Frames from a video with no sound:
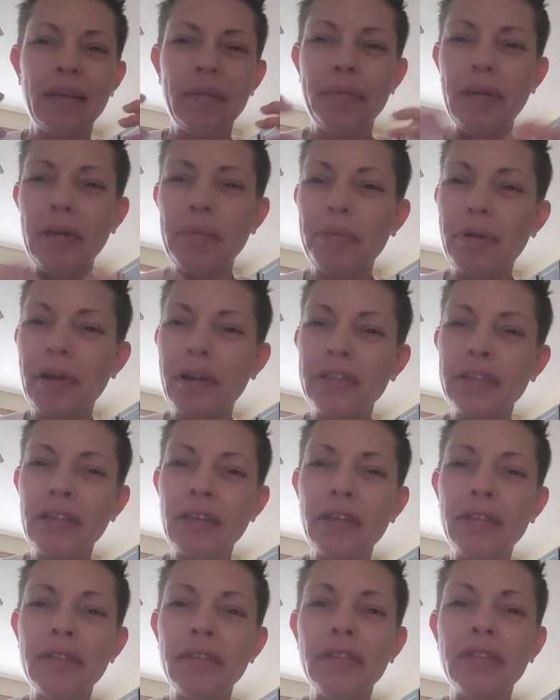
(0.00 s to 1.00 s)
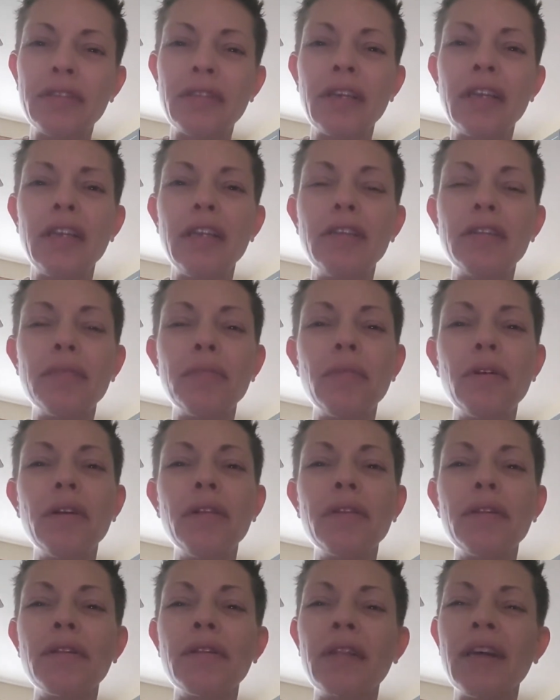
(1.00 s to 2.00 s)
People are telling this lady's
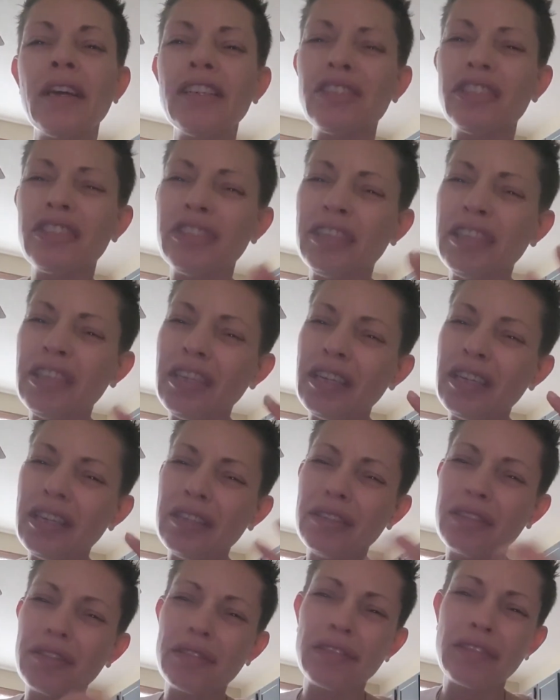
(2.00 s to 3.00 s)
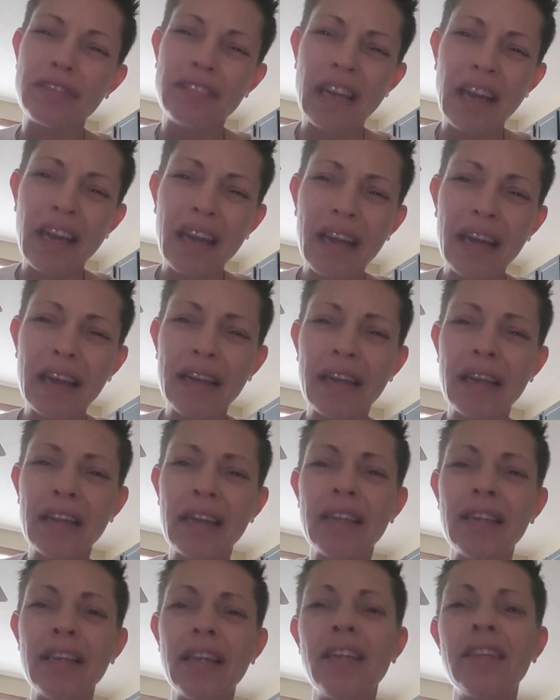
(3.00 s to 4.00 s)
mother that she is dead
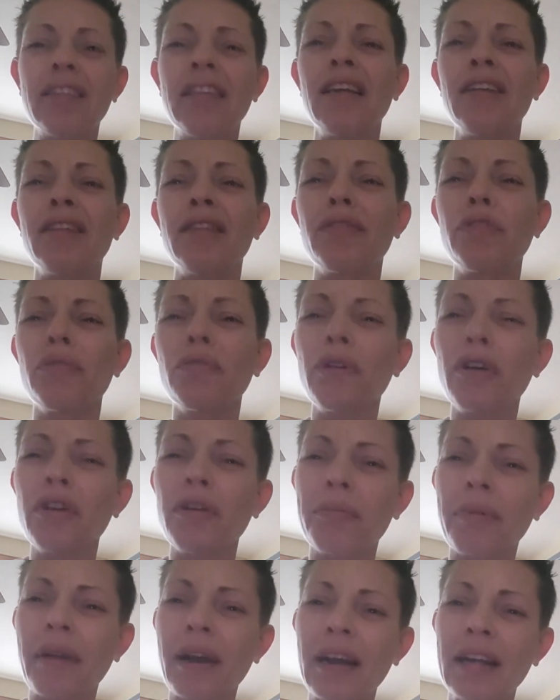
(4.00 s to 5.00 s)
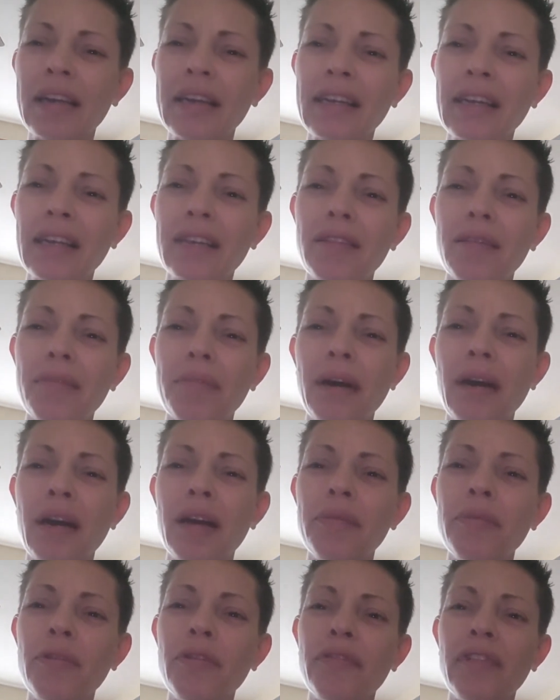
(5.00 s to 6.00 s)
and that they threw her body at the
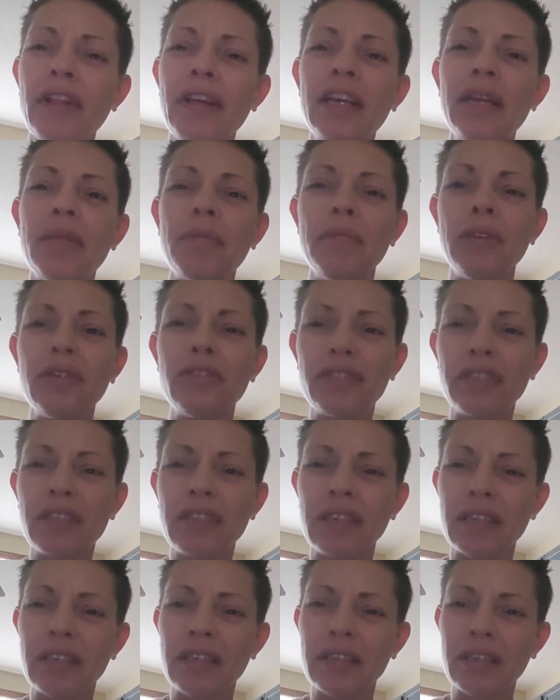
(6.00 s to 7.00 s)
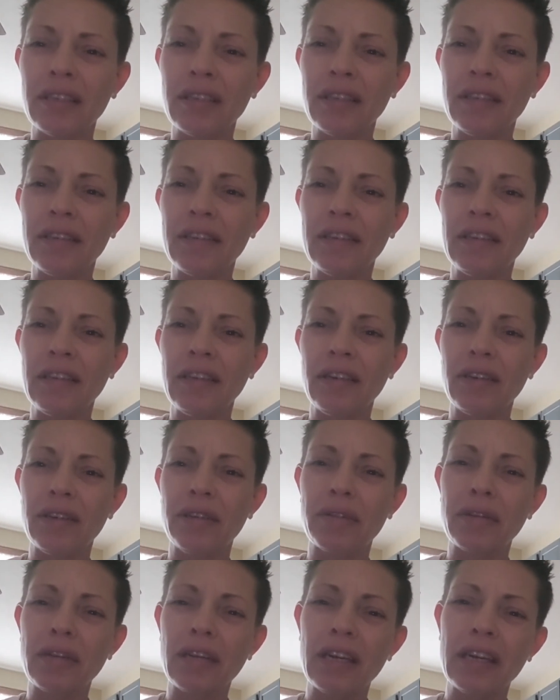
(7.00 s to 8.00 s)
bottom of Lake Michigan.
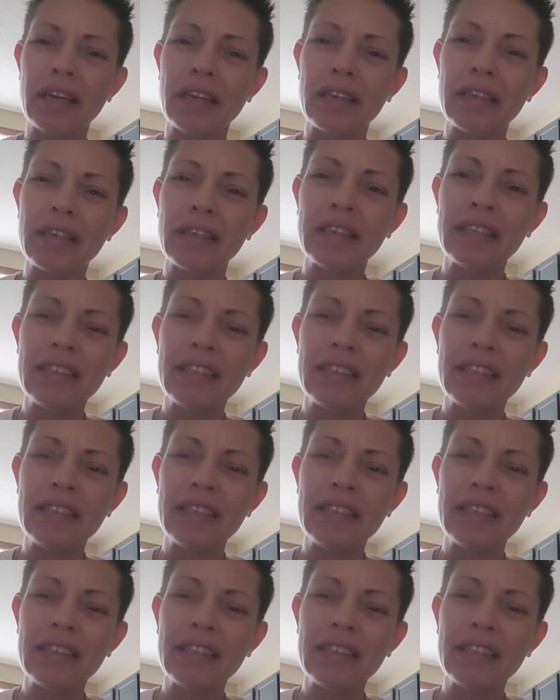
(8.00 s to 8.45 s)
Okay?